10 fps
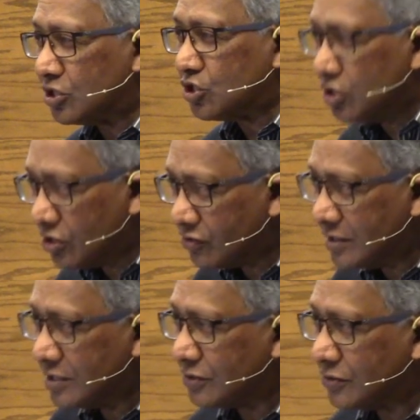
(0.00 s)

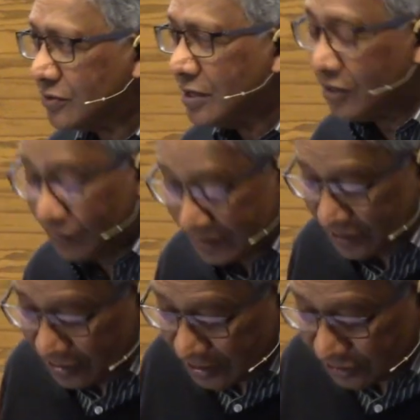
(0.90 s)
children to
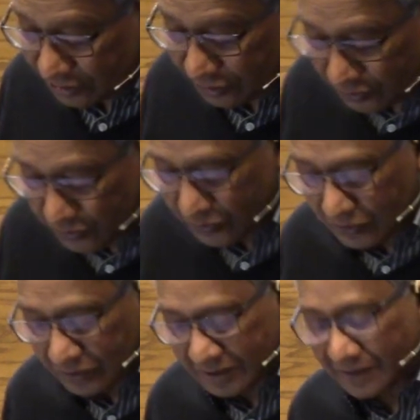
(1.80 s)
residential
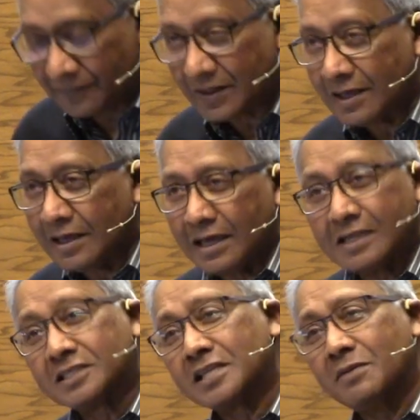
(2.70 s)
schools,
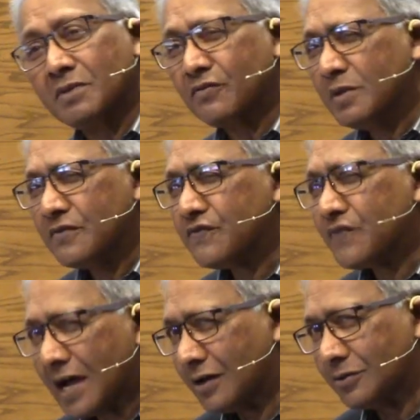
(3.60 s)
and some have been
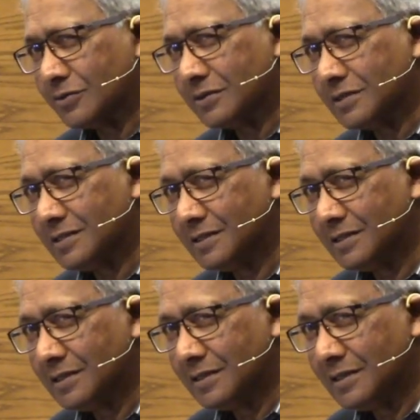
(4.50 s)
found,
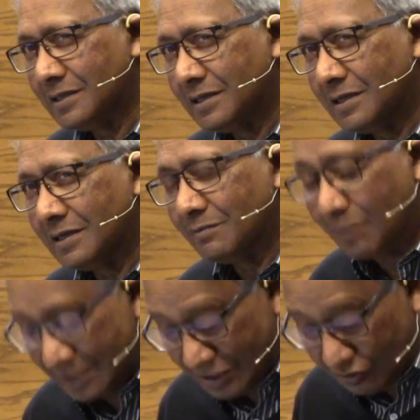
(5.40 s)

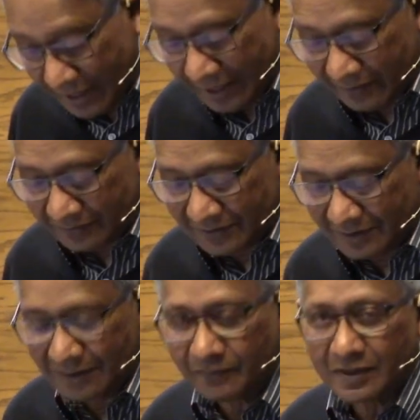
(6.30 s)
but in
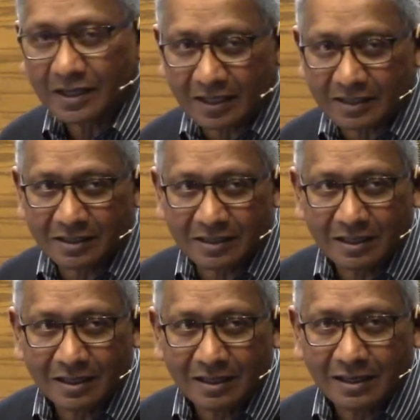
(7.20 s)
graves, hidden
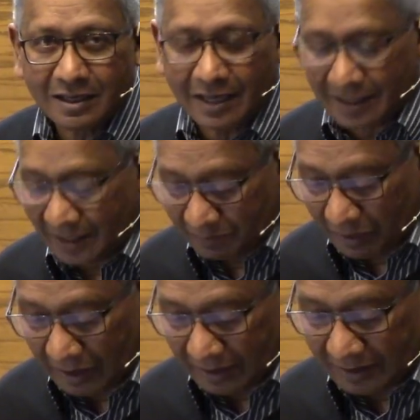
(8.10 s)
and
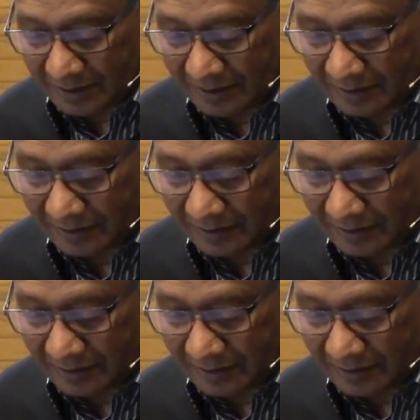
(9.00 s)
unmarked.